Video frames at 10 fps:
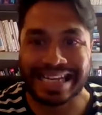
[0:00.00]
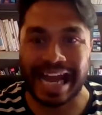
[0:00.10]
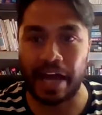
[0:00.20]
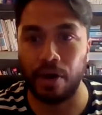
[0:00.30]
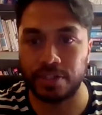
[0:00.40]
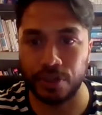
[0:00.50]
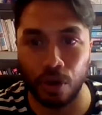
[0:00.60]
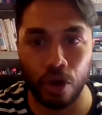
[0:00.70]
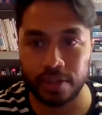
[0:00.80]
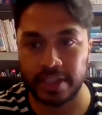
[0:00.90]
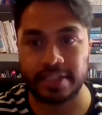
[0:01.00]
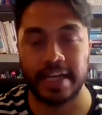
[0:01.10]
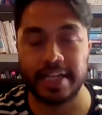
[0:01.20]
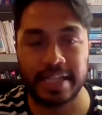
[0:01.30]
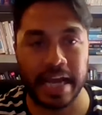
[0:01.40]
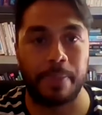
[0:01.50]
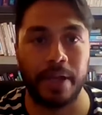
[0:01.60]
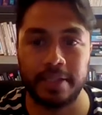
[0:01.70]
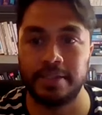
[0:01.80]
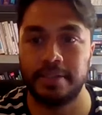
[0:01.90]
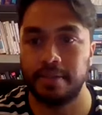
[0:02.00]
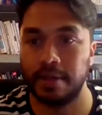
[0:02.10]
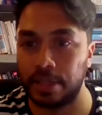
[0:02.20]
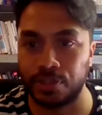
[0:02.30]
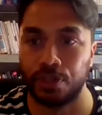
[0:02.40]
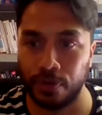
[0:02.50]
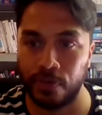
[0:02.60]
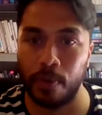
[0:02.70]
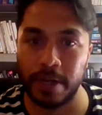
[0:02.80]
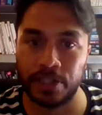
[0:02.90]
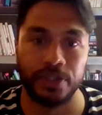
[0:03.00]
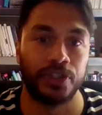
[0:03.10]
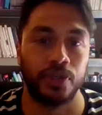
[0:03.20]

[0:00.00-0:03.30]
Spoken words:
cannot alone sustain capitalist social formation.